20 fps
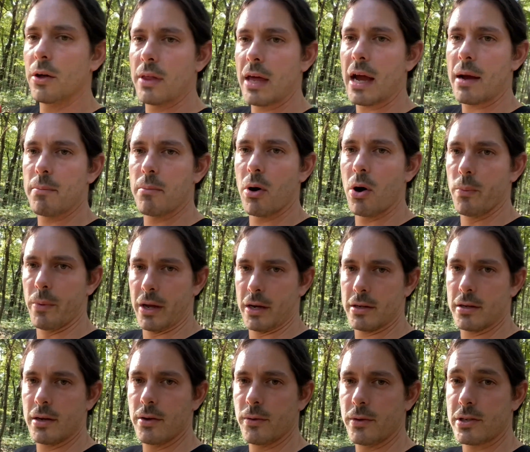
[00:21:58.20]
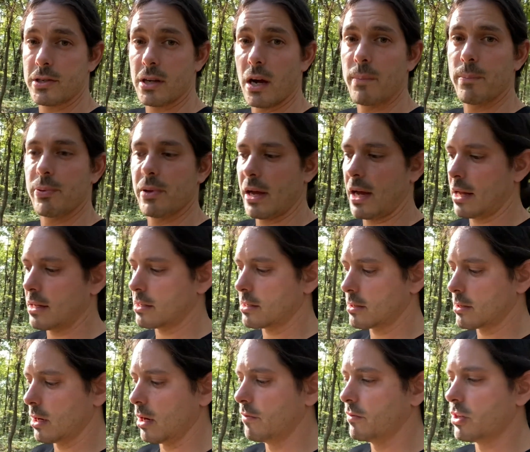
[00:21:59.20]
that moment with some
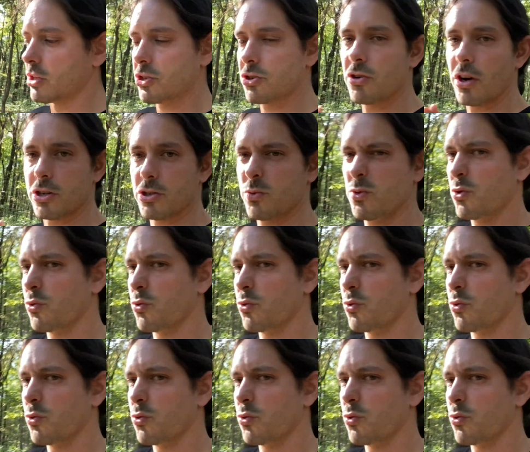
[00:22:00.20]
plants of destruction, you